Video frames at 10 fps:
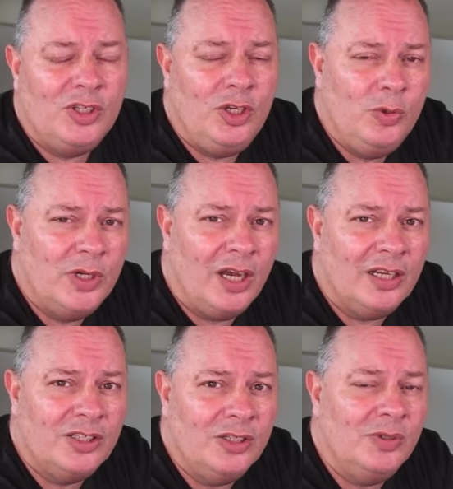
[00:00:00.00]
You
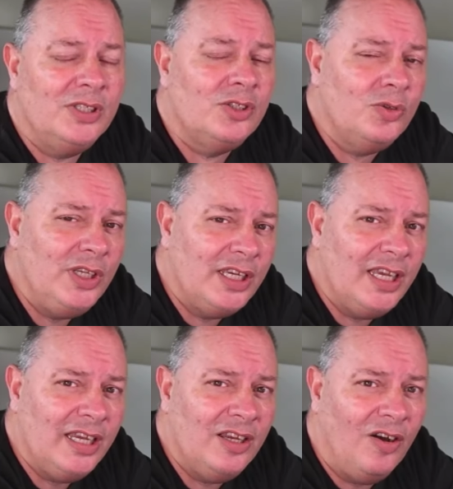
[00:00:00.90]
can't do it, so you
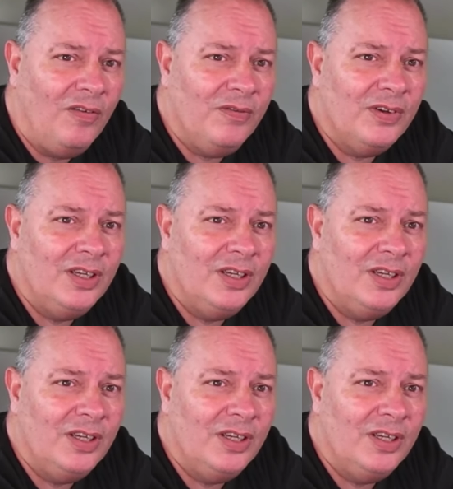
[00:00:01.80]
kick off.